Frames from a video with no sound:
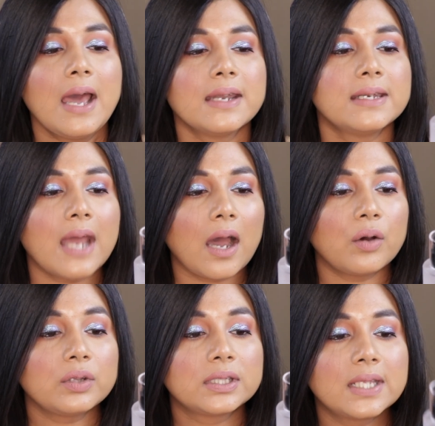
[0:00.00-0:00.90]

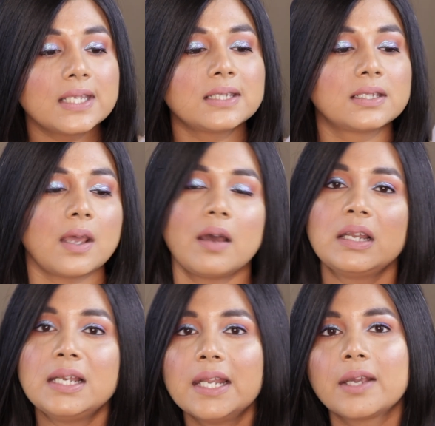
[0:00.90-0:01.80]
Now this
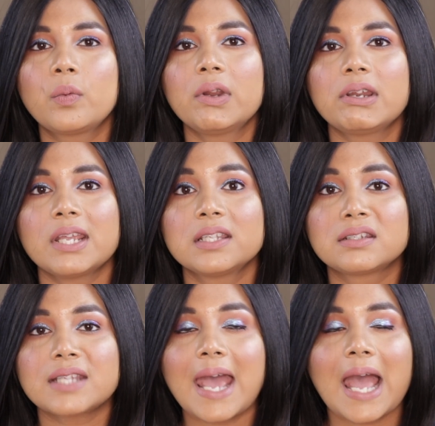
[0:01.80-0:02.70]
liquid
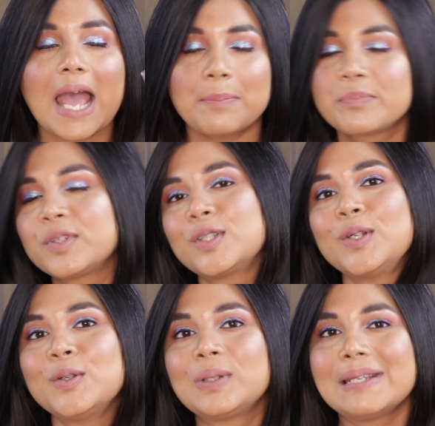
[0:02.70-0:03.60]
is
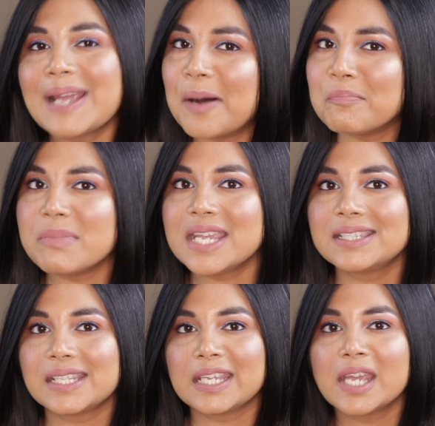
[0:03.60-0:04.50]
absolutely
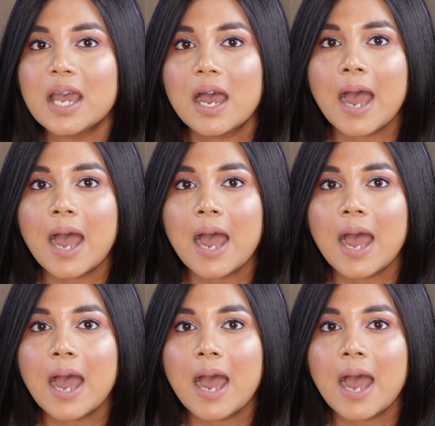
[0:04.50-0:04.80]
amazing.